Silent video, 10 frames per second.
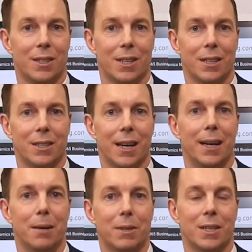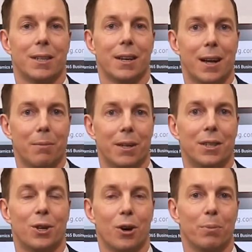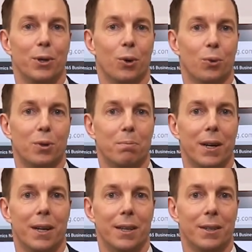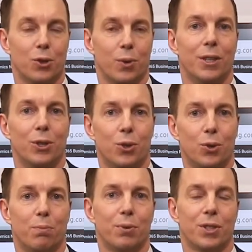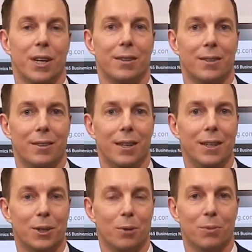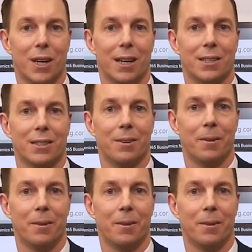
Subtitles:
since a limited liability company only pay 22% in income tax